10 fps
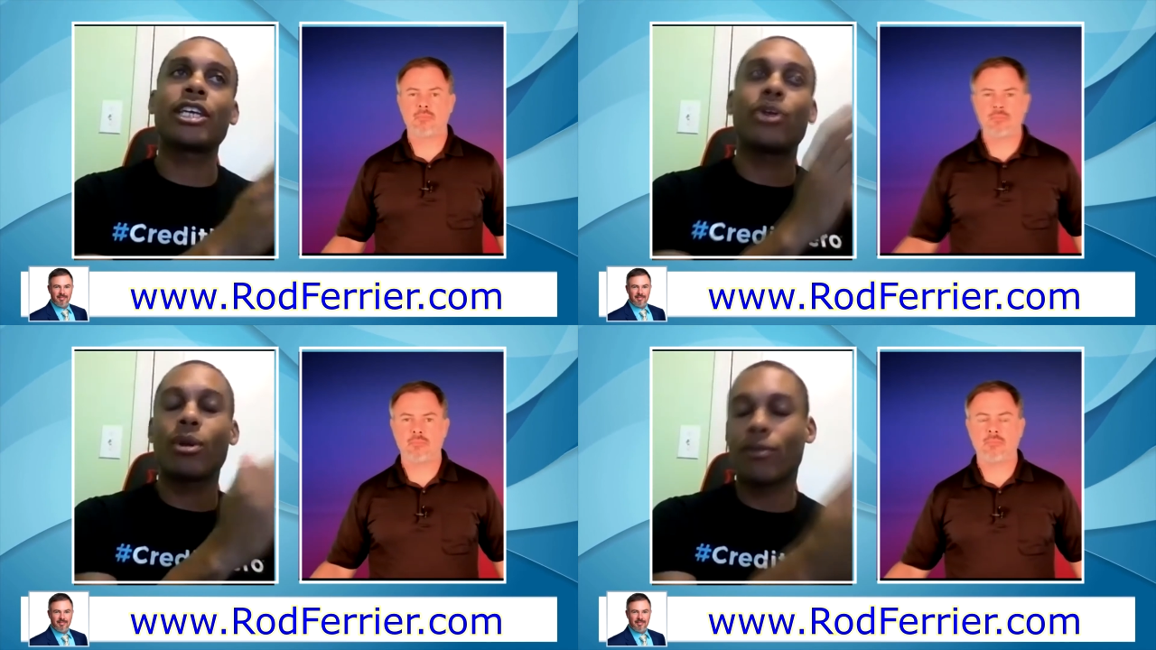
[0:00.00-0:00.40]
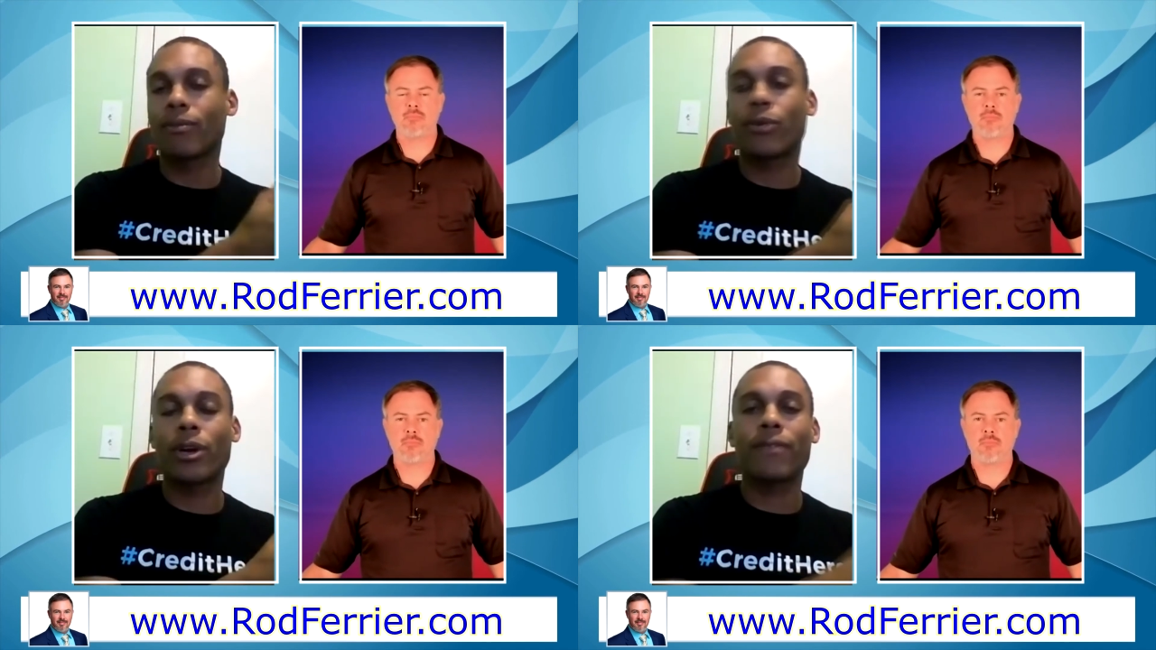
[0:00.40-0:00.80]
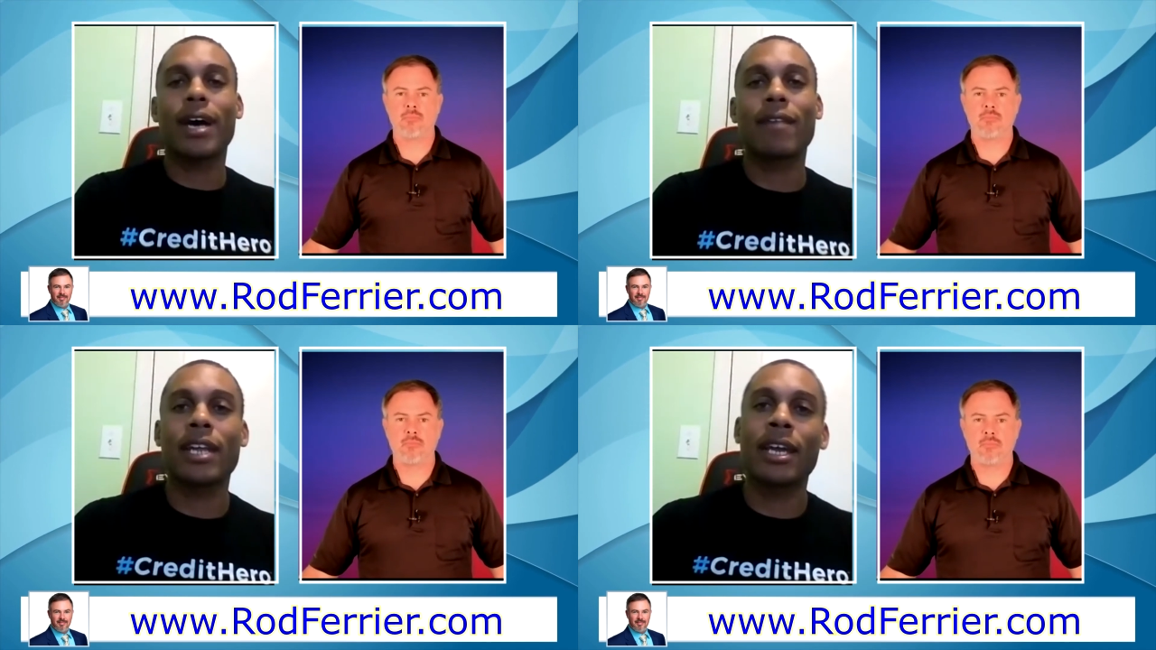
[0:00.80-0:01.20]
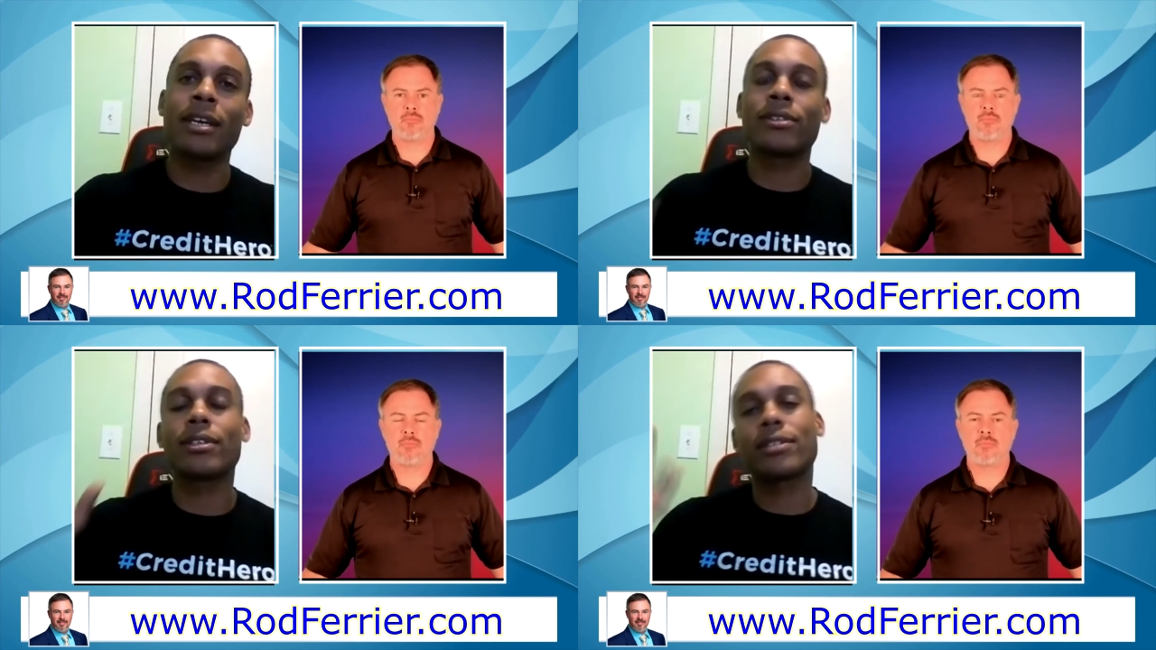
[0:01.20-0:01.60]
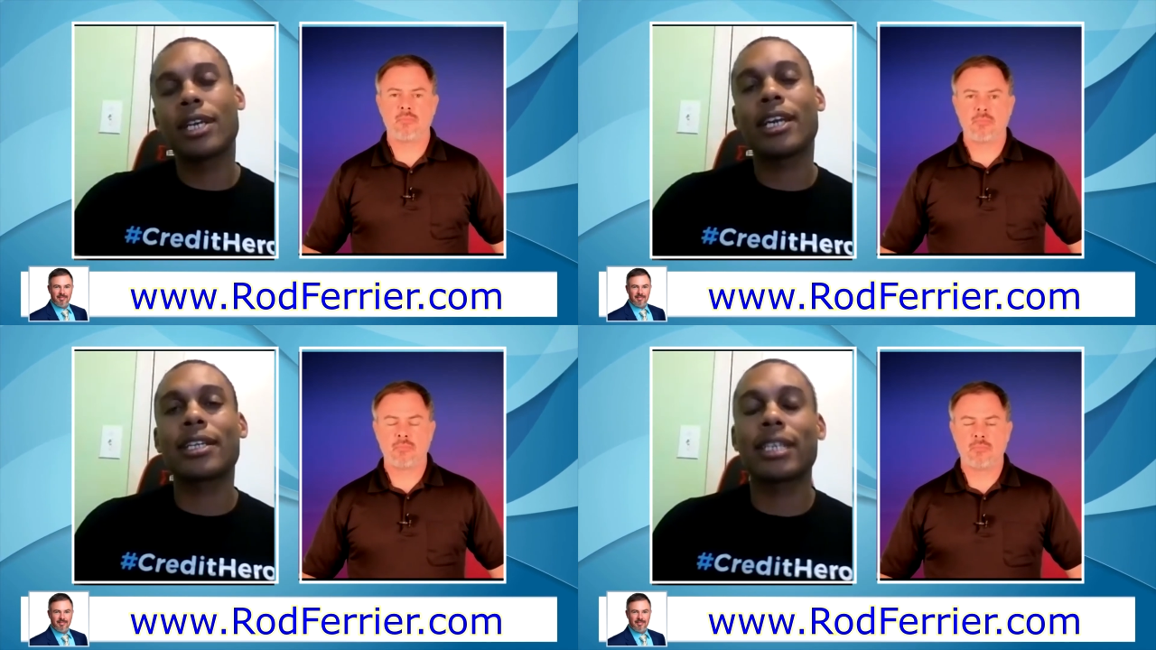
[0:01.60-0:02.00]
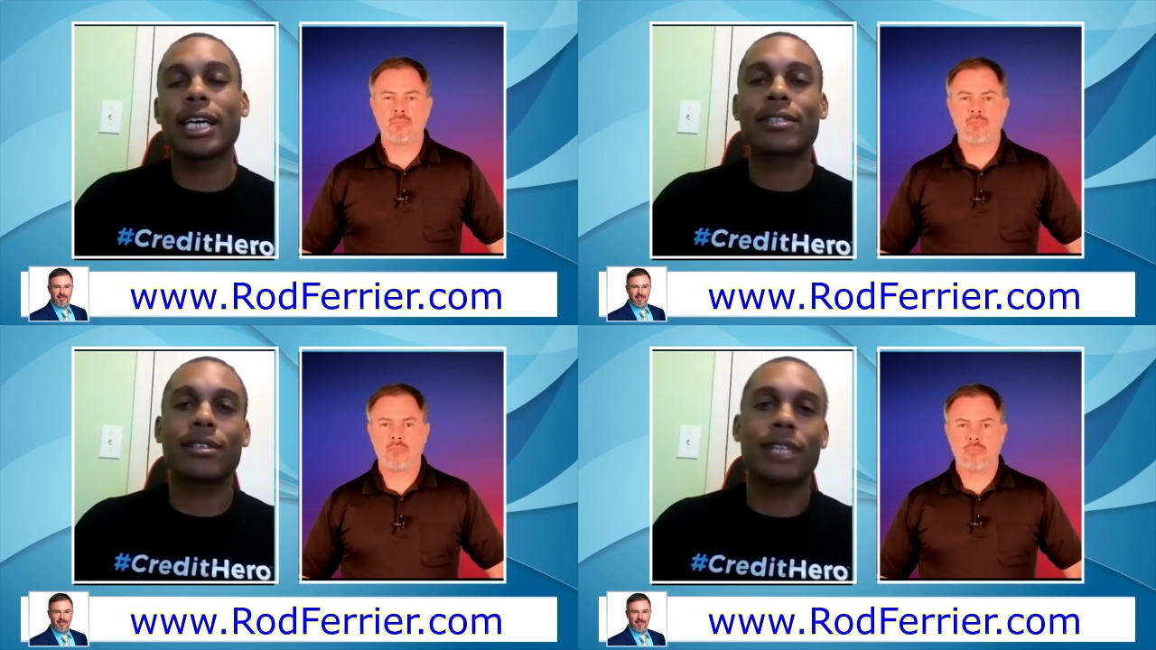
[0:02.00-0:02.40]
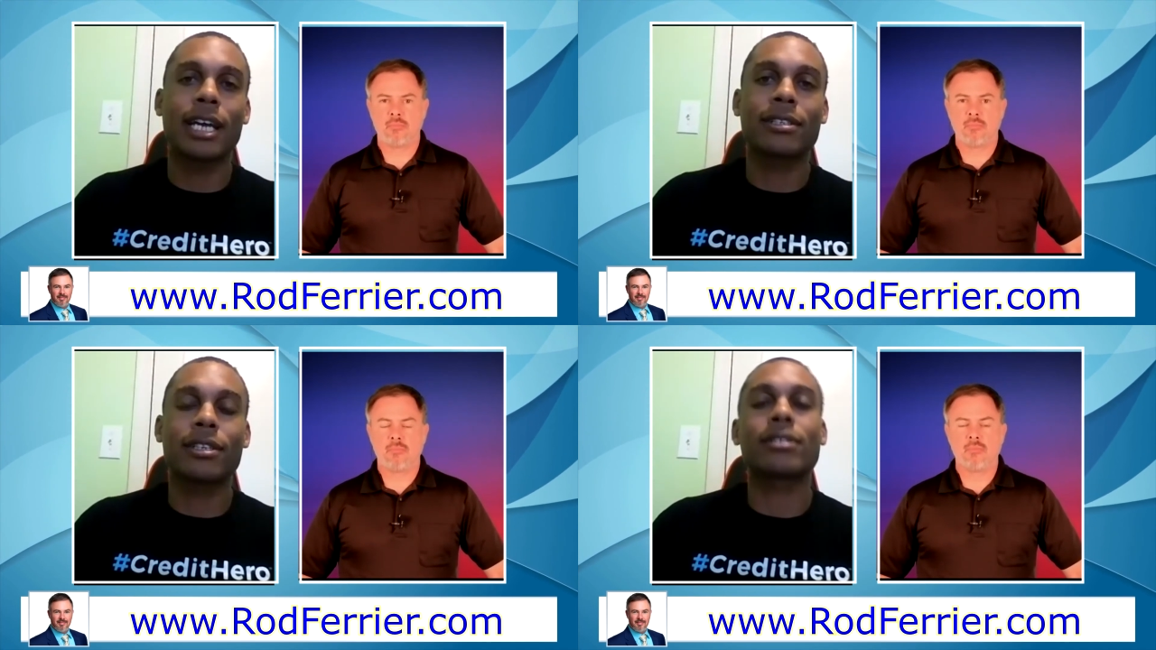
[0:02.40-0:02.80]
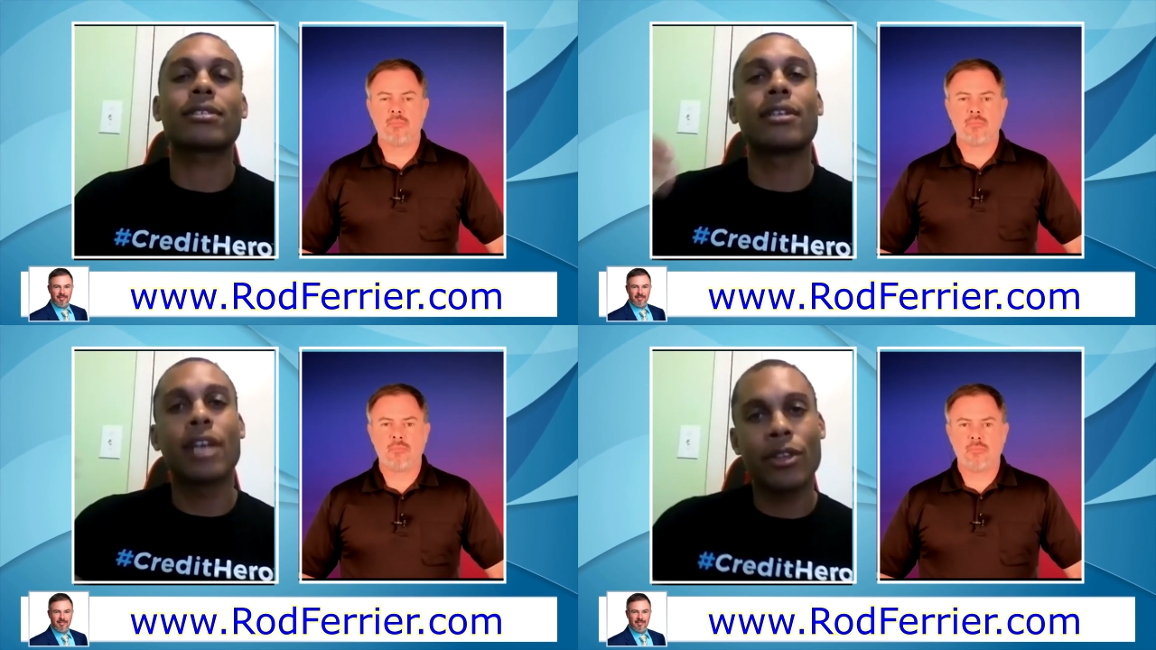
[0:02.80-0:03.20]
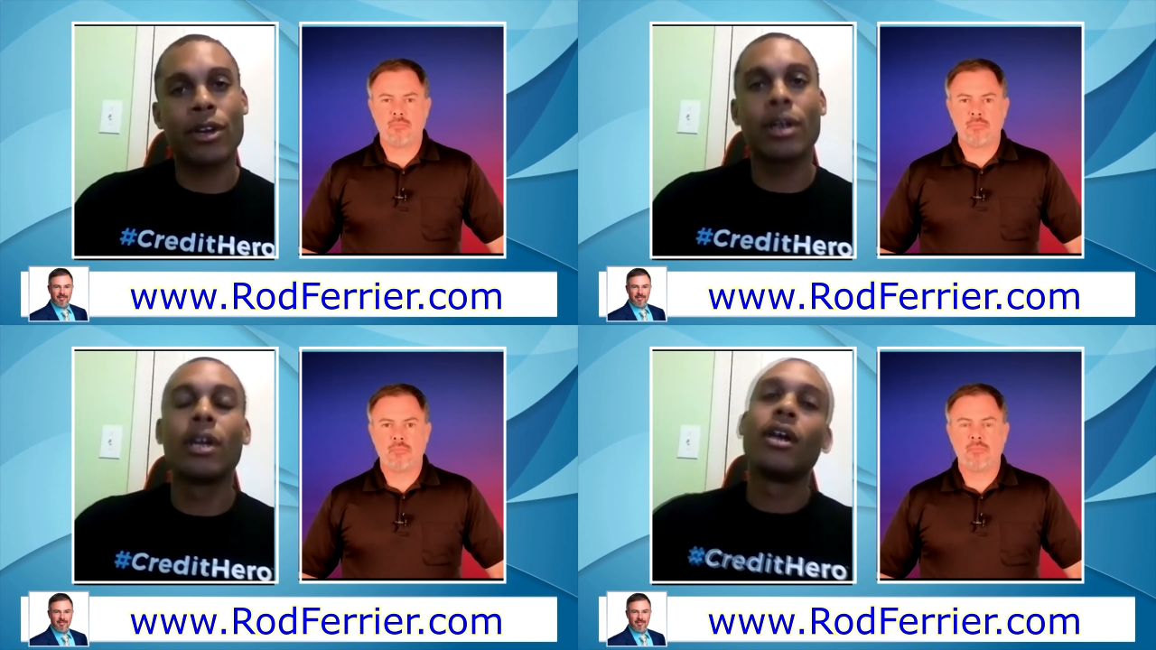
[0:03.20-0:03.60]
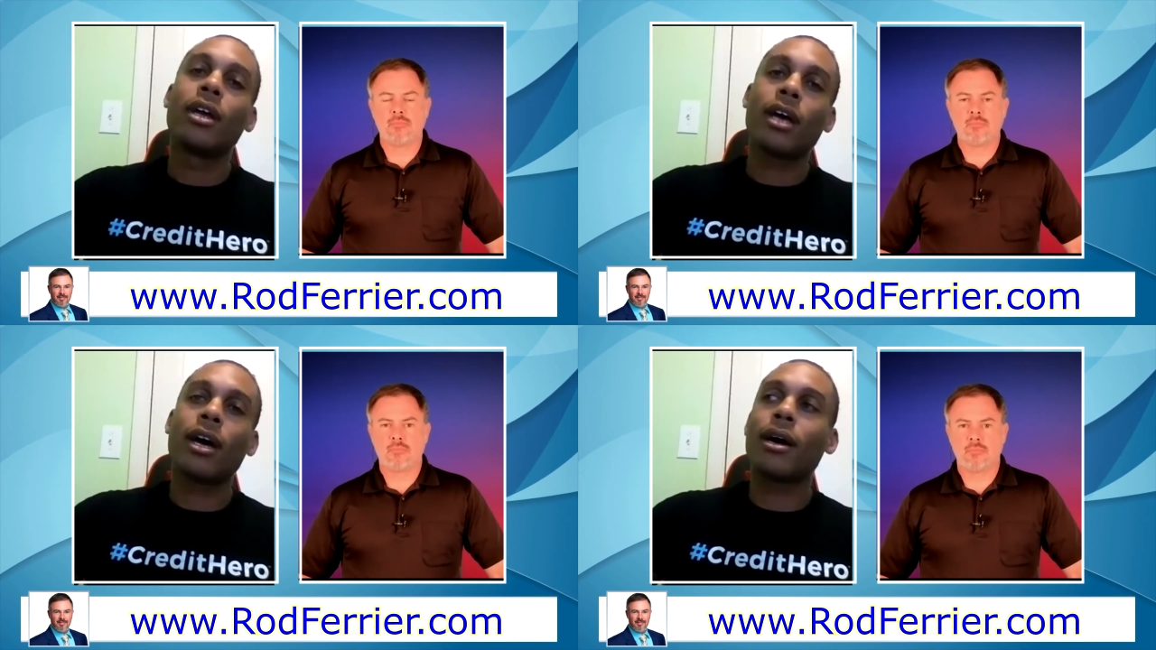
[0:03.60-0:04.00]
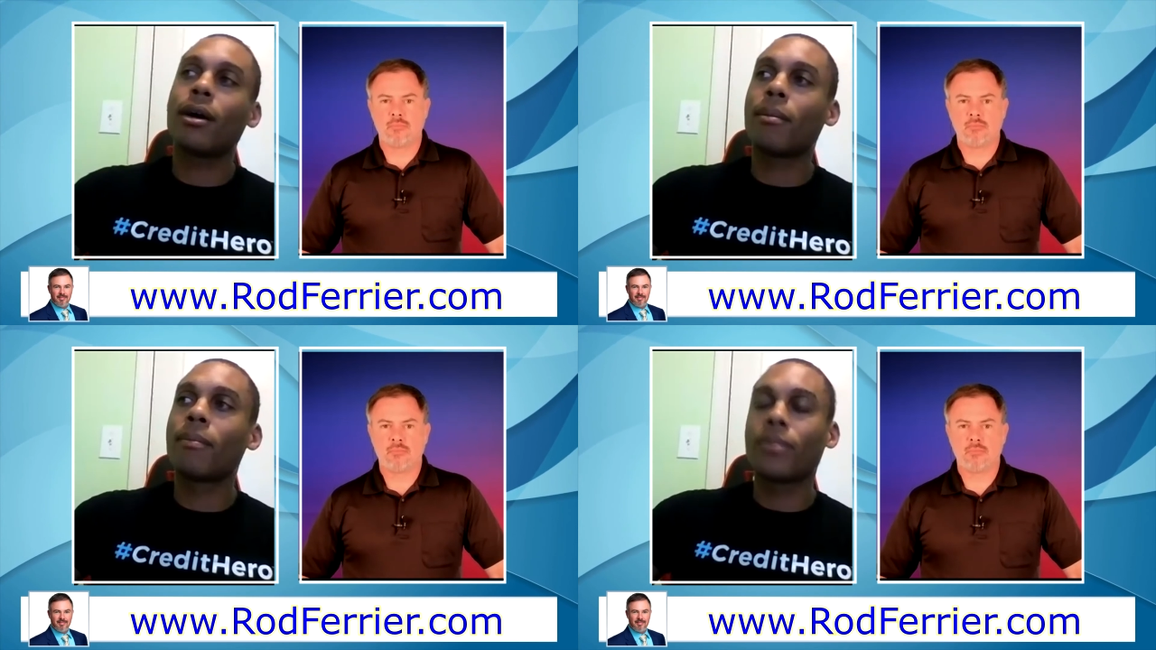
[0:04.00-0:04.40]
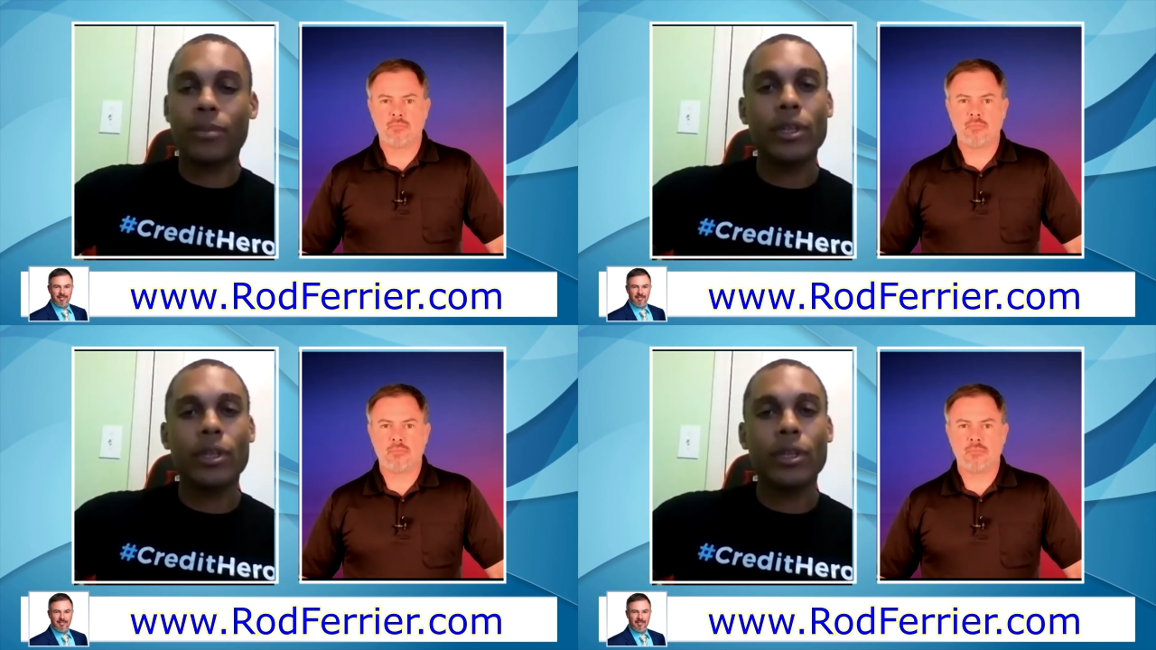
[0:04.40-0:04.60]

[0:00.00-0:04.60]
Speaker 1: you anywhere from forty-five days. Sending it to LexisNexis is another um,